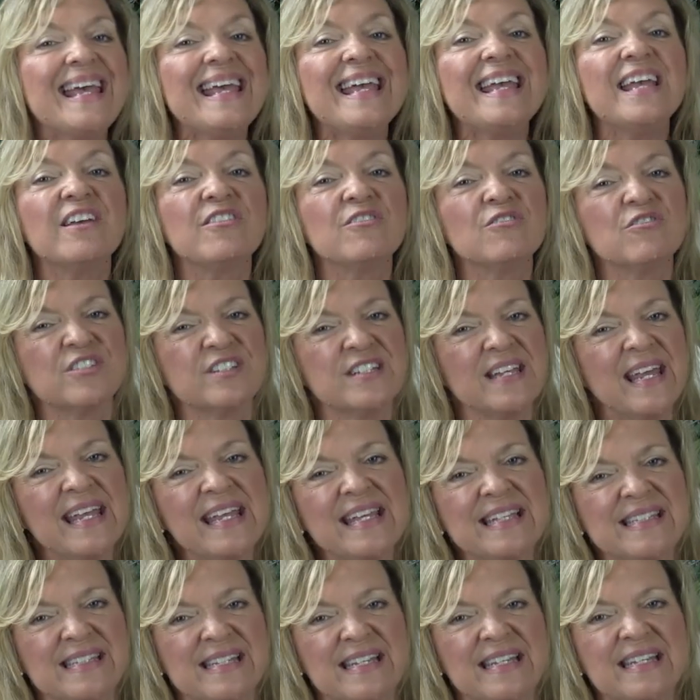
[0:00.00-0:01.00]
He
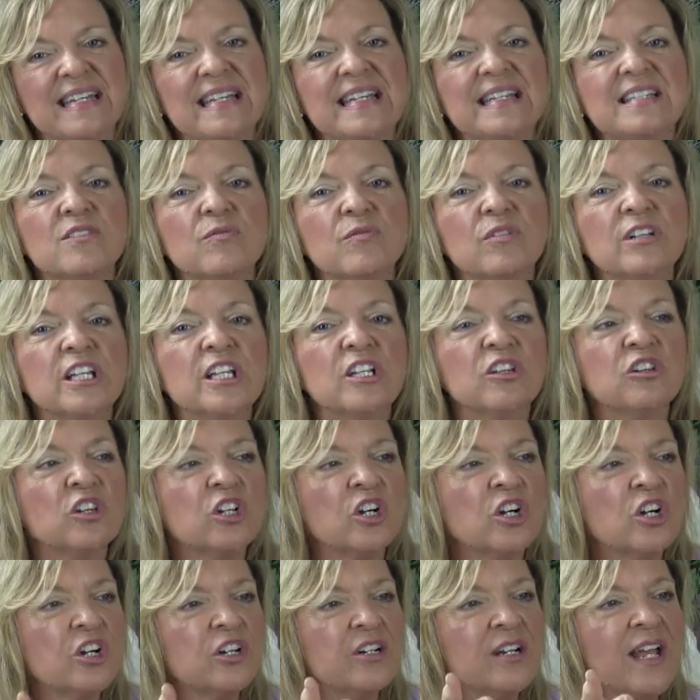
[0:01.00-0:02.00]
understands it. He's really
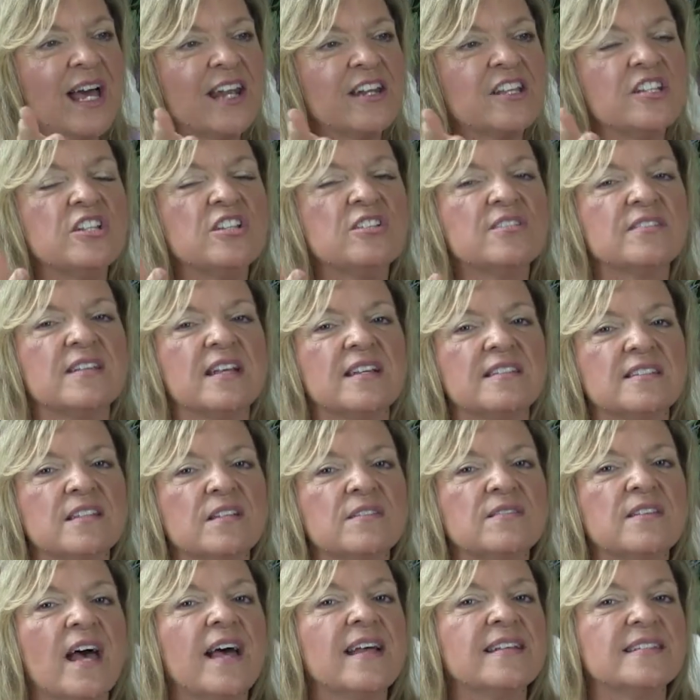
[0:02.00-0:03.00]
learned how to use that.
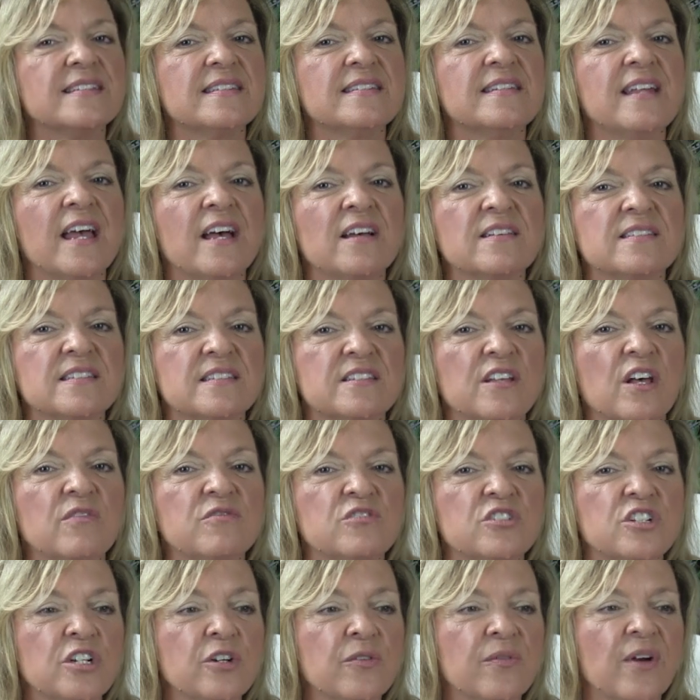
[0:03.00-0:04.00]
So that's now
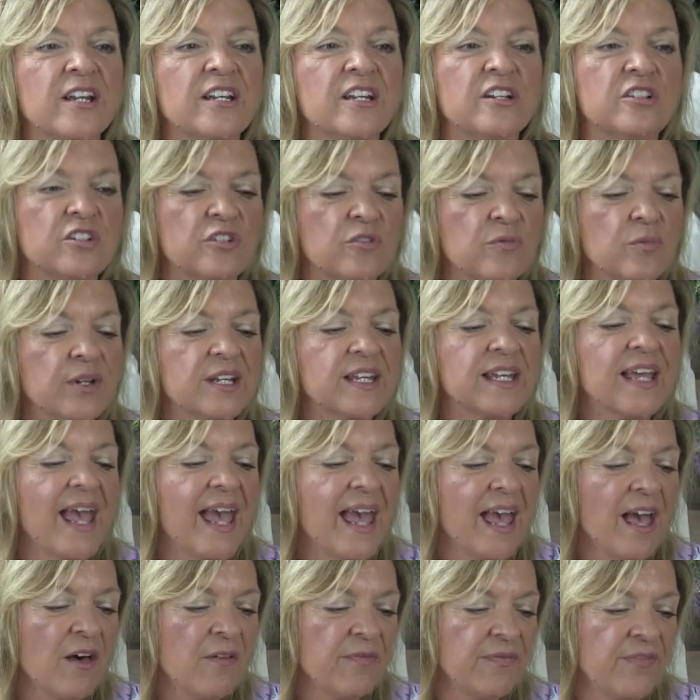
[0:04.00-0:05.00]
self-generated, and you would
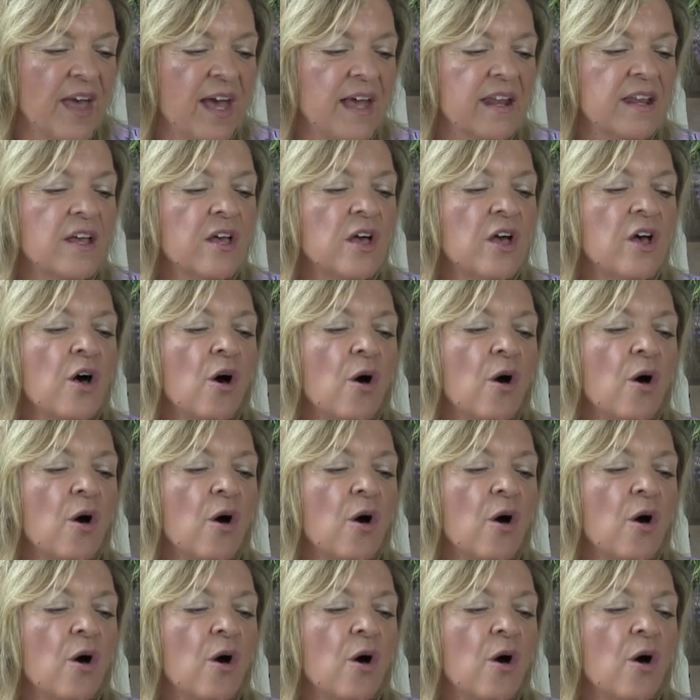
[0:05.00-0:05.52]
count that.